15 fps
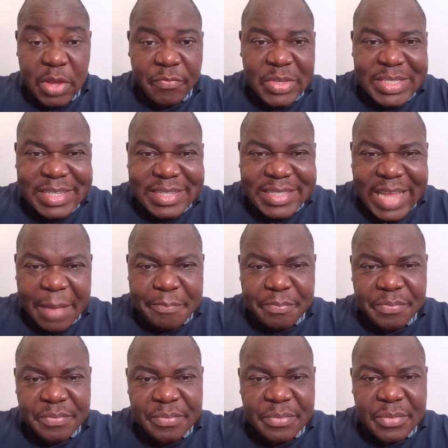a fiscal stamp.
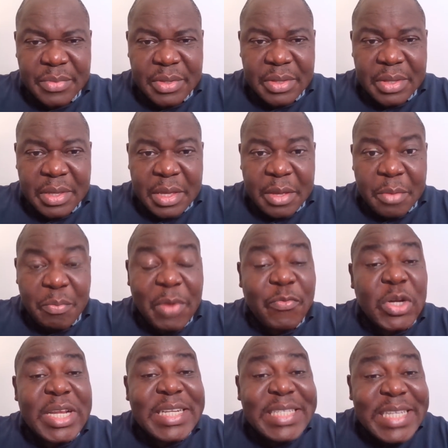But
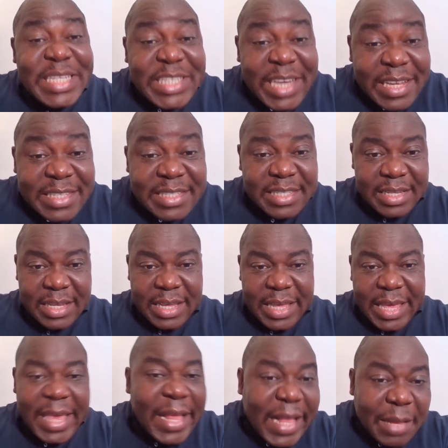for the teachers
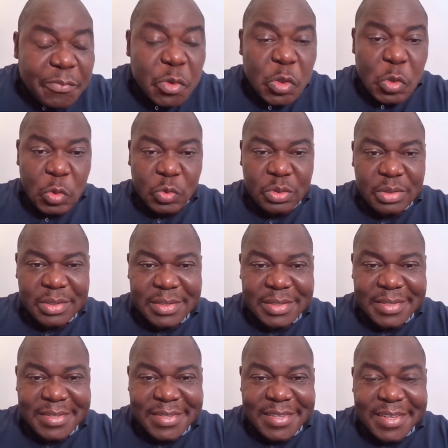in Cameroon,
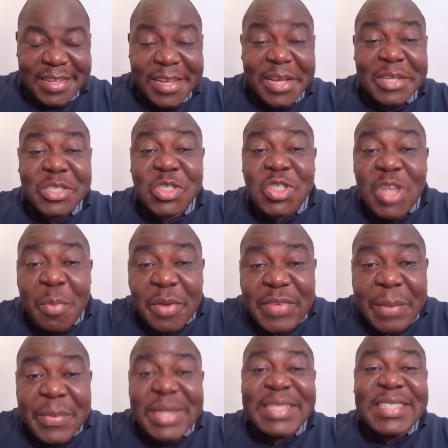some of
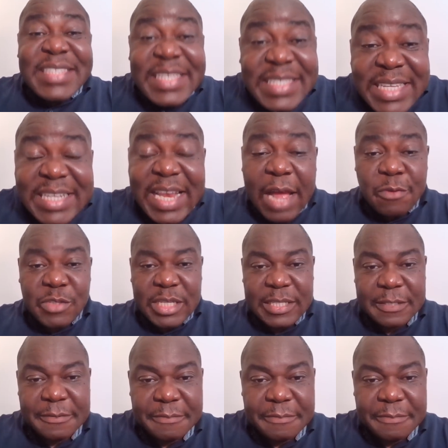them earn 60,000.